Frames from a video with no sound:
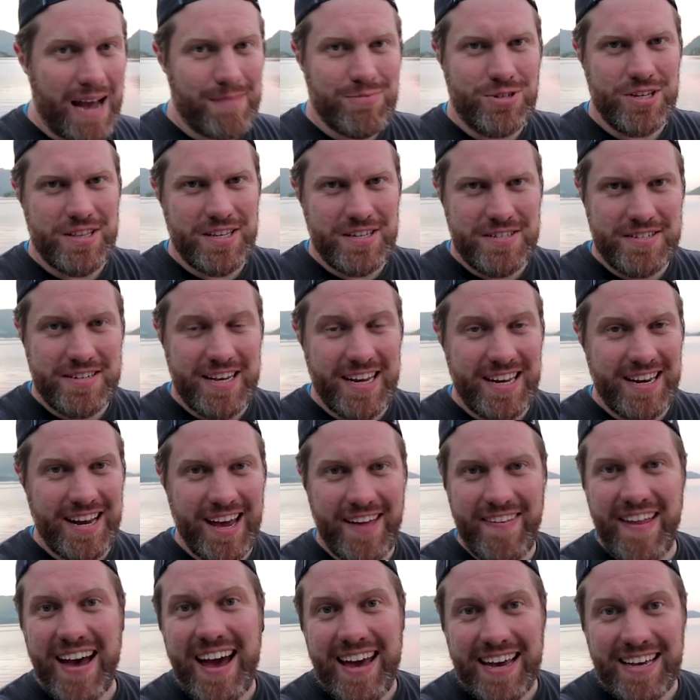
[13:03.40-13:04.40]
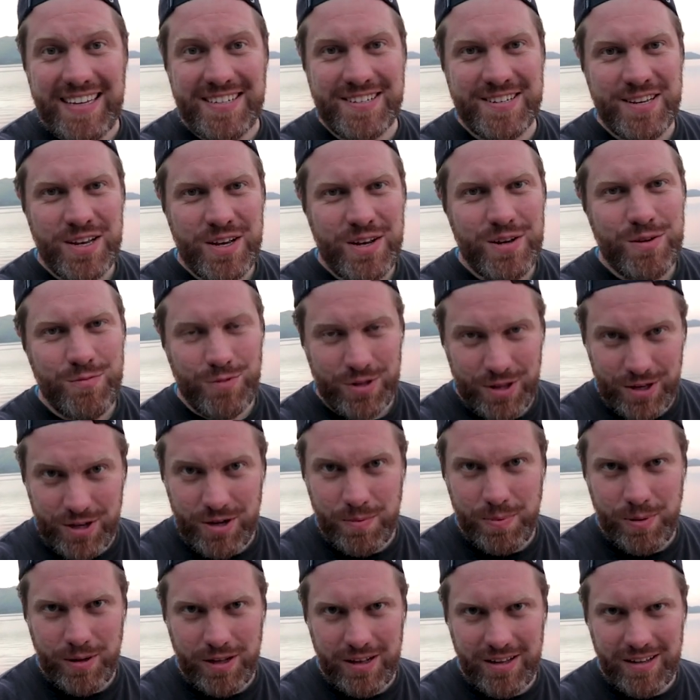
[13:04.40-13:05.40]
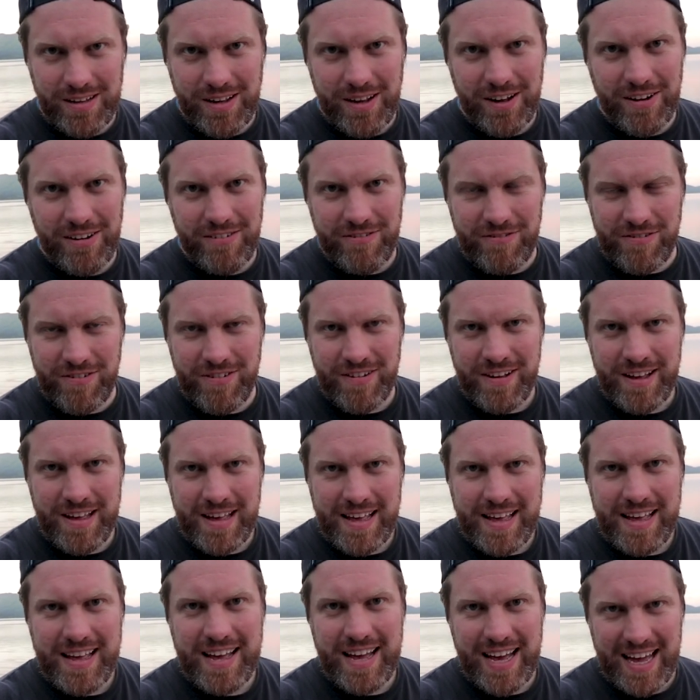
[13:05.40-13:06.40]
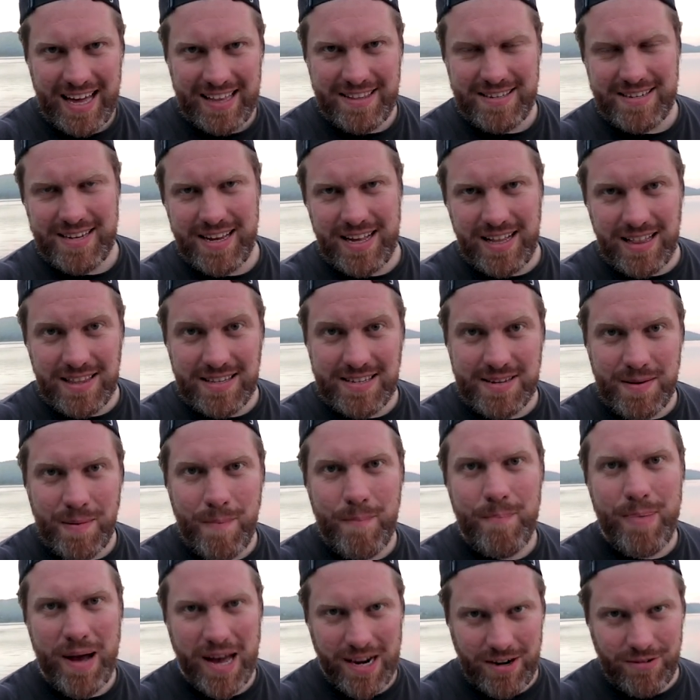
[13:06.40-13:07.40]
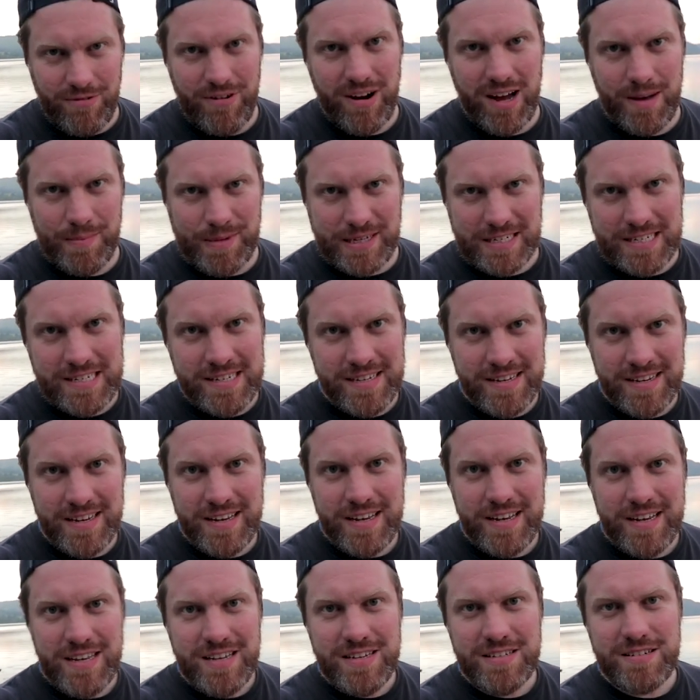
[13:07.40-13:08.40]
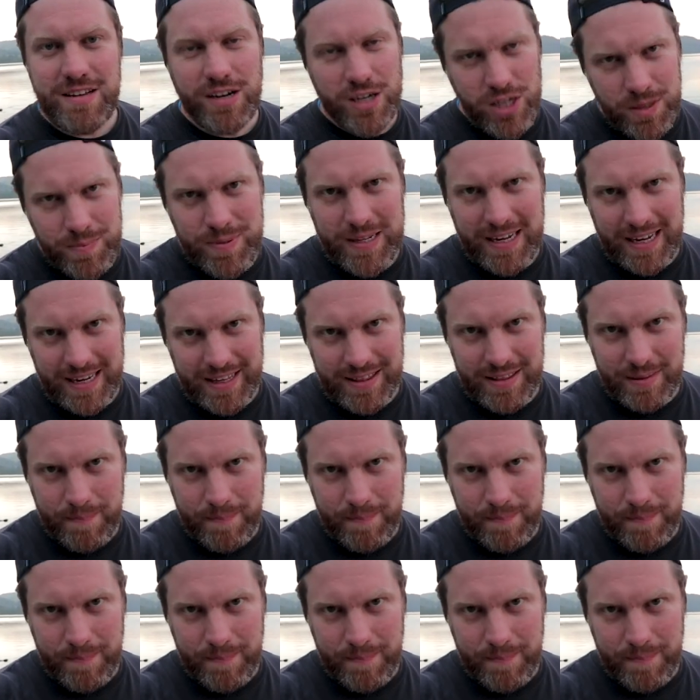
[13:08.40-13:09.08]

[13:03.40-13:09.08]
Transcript: capture this scene, and that is with a couple of handheld panoramas. So I hope you like